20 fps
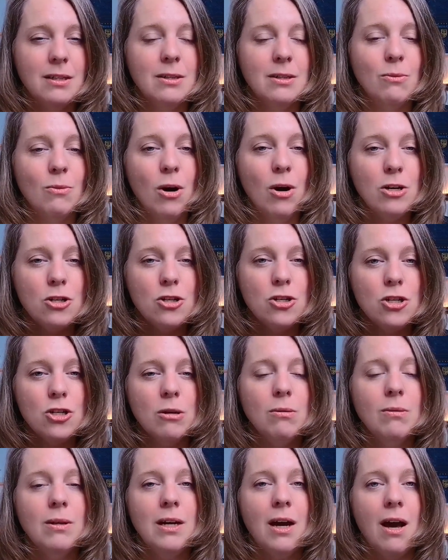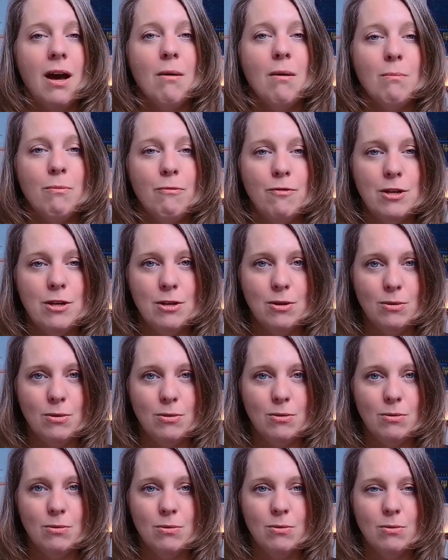What's showing up for
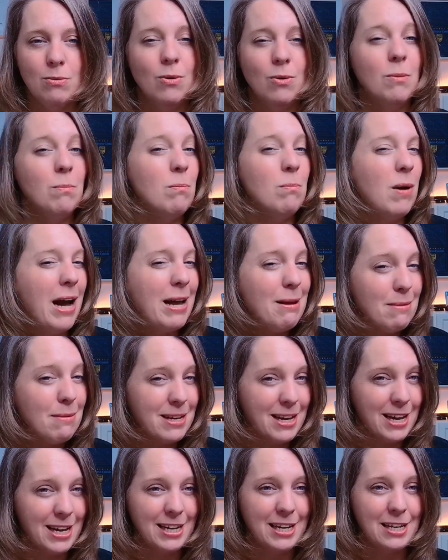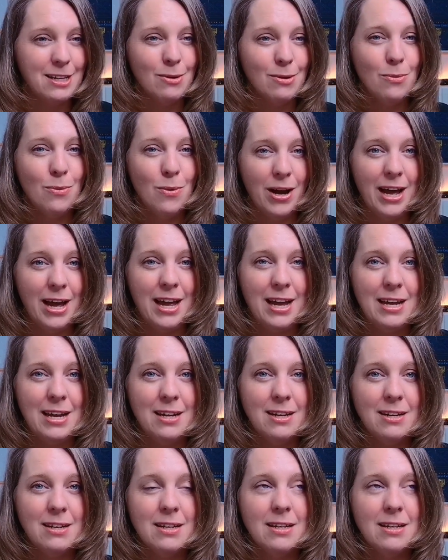you? What might be getting in the way?